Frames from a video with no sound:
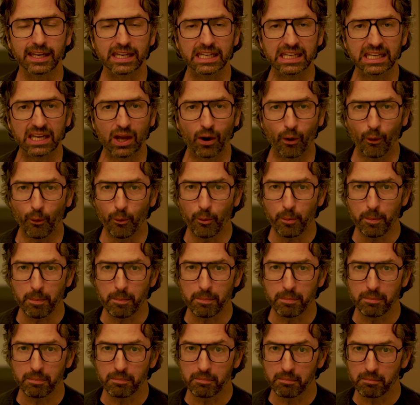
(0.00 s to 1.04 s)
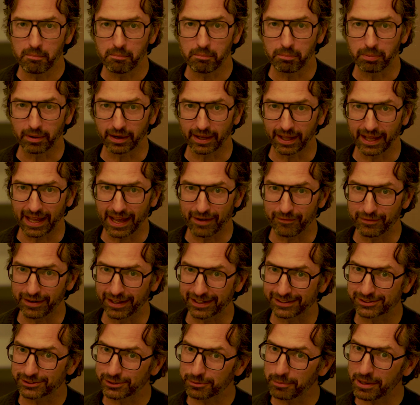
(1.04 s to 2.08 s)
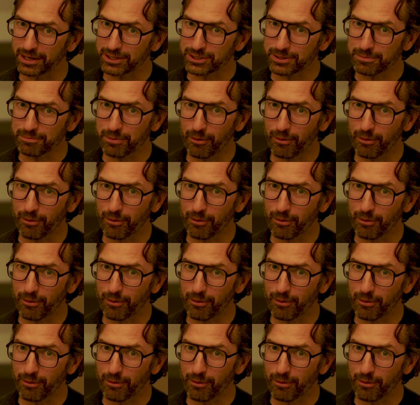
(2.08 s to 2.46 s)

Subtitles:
No, but I have an exclamation